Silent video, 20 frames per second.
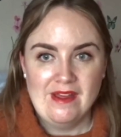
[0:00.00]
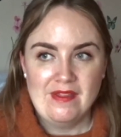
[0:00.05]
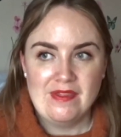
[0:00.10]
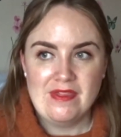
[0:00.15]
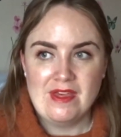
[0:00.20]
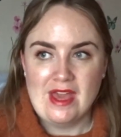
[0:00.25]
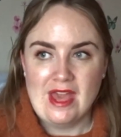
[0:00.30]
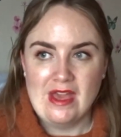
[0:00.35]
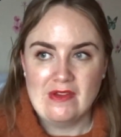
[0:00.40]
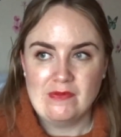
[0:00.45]

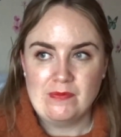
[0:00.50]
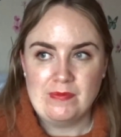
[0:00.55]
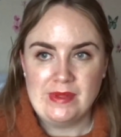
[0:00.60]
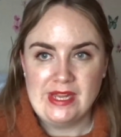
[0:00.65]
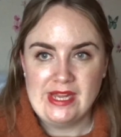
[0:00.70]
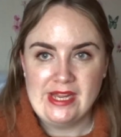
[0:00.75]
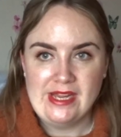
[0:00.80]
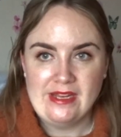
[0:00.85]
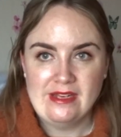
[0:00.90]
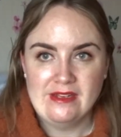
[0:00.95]
There have
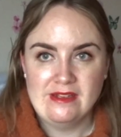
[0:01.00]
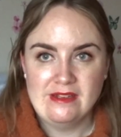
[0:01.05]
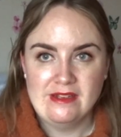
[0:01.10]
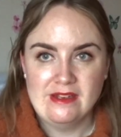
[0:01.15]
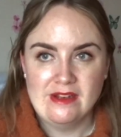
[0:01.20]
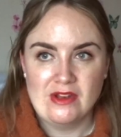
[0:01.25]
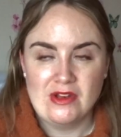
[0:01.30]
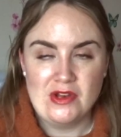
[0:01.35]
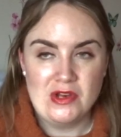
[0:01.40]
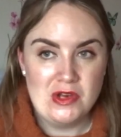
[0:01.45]
been
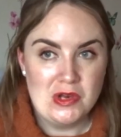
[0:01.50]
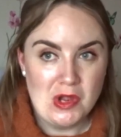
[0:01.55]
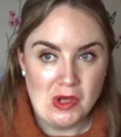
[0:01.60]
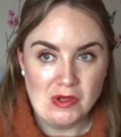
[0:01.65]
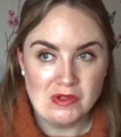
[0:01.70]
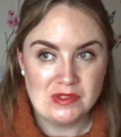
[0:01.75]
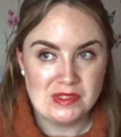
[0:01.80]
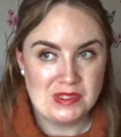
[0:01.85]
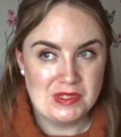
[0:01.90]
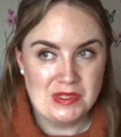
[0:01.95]

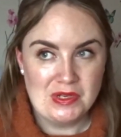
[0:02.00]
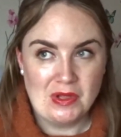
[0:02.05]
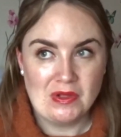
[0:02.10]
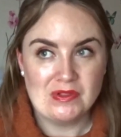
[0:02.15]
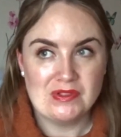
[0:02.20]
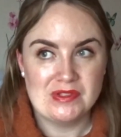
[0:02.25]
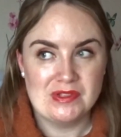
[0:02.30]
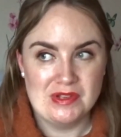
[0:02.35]
lots and lots